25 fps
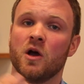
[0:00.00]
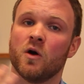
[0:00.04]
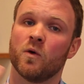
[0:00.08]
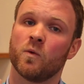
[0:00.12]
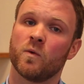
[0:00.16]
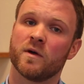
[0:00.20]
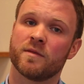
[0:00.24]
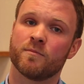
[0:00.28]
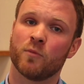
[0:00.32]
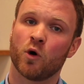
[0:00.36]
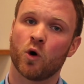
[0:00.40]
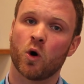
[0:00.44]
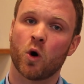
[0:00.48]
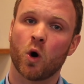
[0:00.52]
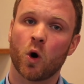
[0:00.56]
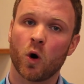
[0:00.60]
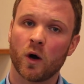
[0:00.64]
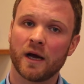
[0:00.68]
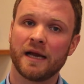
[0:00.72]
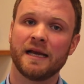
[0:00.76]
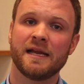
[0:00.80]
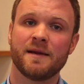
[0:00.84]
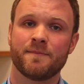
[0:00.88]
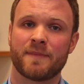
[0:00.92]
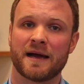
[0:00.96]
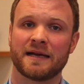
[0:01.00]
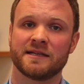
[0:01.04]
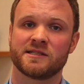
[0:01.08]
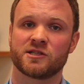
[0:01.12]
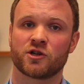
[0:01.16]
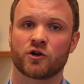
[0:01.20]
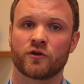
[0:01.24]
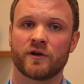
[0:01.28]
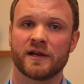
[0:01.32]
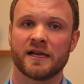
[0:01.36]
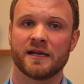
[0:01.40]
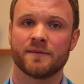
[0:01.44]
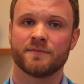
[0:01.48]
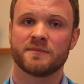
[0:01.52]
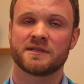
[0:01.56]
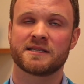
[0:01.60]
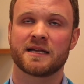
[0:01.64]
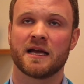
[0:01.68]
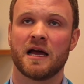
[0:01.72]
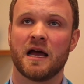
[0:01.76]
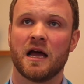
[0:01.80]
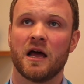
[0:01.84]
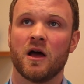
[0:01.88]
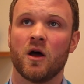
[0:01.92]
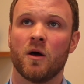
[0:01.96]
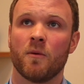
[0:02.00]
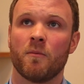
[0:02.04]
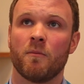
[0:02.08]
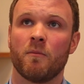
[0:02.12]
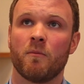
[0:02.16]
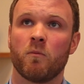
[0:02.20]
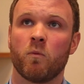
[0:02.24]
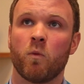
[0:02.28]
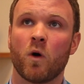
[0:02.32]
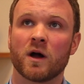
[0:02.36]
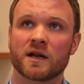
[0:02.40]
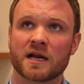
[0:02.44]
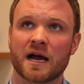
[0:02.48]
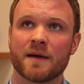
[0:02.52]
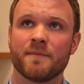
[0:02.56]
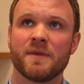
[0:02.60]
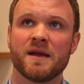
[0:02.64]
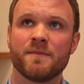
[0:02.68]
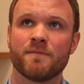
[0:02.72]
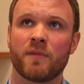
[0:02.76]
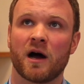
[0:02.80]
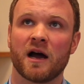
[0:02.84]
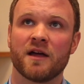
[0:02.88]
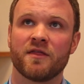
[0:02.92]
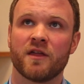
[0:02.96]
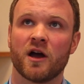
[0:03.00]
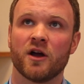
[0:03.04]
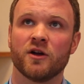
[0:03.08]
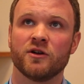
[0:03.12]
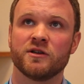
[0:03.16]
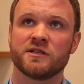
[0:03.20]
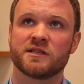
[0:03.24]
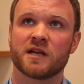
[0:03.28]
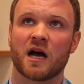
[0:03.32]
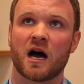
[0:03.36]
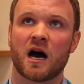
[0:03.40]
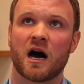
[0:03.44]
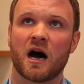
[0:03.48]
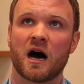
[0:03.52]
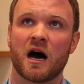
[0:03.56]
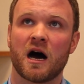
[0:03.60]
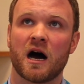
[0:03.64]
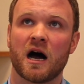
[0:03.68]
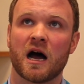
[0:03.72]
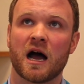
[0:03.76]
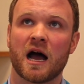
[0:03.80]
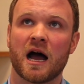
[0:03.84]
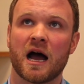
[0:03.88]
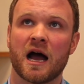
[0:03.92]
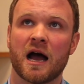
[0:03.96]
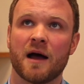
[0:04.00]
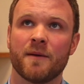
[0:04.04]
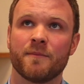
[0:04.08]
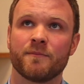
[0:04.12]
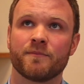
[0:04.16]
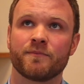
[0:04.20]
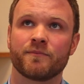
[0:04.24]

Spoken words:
With more oily-based creams, what I mean by those are